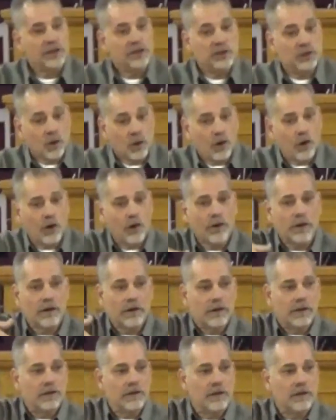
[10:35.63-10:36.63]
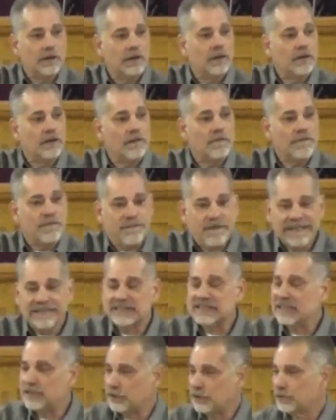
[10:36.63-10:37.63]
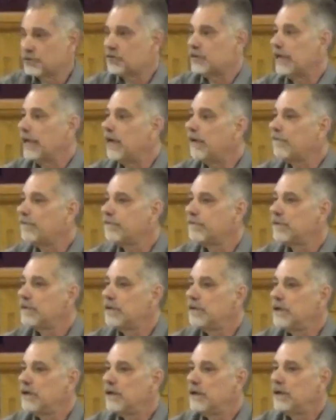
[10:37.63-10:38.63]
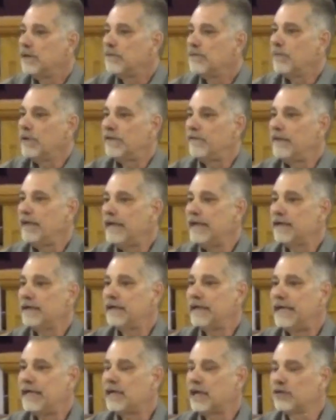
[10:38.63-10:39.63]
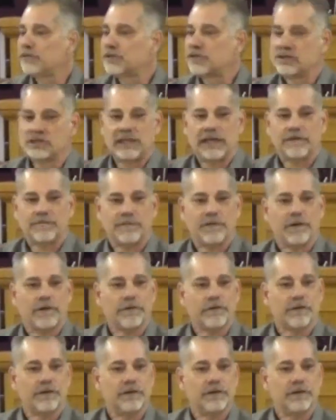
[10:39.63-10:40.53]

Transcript: your physical self, but then he goes a step further